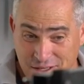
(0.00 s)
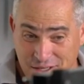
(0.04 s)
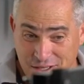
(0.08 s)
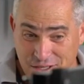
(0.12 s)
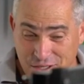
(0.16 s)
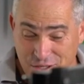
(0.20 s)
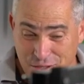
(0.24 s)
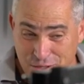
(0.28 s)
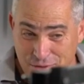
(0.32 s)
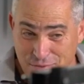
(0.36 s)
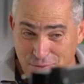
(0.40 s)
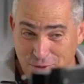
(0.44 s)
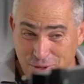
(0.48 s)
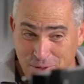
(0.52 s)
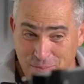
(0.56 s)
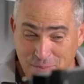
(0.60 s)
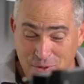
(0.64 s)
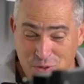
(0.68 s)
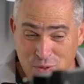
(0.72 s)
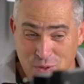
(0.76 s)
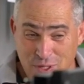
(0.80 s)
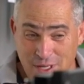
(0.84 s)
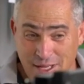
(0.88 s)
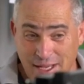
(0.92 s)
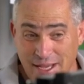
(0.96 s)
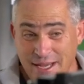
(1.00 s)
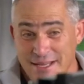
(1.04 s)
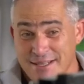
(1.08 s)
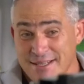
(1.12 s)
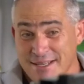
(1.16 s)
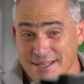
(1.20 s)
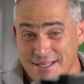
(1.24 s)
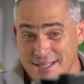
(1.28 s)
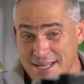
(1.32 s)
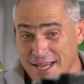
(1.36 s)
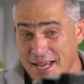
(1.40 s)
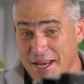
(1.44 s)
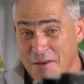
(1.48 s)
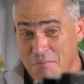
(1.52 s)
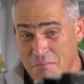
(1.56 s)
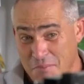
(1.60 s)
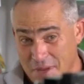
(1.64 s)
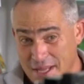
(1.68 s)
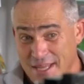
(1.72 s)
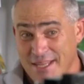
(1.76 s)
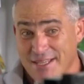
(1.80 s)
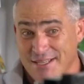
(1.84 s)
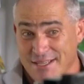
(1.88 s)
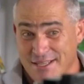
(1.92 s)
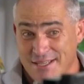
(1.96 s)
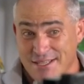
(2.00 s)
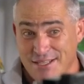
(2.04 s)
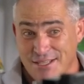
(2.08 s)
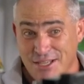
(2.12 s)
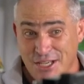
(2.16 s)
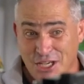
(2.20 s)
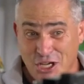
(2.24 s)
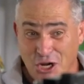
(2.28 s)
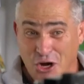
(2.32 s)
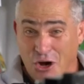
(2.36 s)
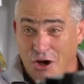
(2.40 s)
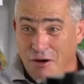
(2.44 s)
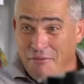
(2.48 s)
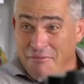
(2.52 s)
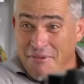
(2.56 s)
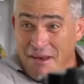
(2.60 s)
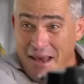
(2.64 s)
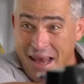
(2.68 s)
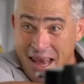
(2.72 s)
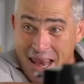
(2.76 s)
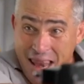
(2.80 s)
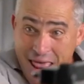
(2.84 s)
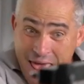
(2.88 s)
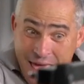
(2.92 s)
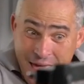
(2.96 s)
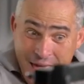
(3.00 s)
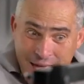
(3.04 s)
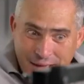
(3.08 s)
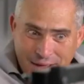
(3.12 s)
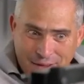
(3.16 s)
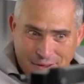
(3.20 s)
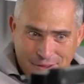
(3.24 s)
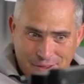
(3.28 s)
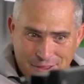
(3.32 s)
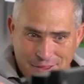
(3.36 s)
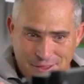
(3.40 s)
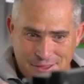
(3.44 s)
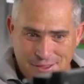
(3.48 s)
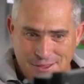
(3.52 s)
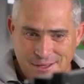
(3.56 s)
you've got between 8 and 10 meters of length,